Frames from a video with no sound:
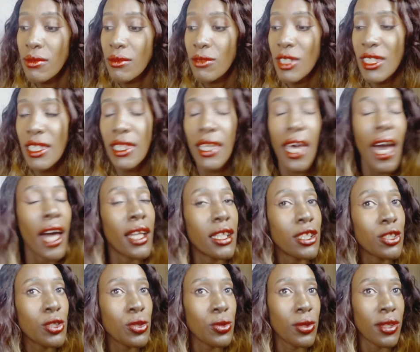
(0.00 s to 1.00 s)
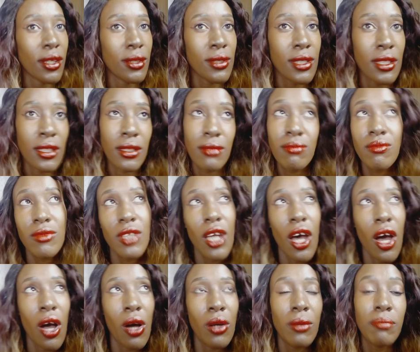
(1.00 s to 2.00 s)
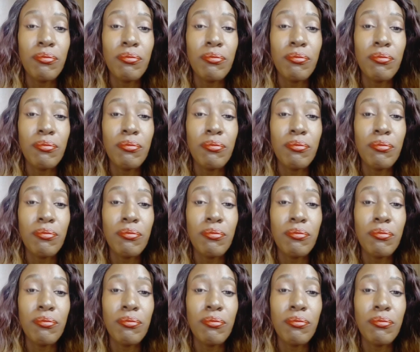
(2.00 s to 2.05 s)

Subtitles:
was it the early 2000s? No,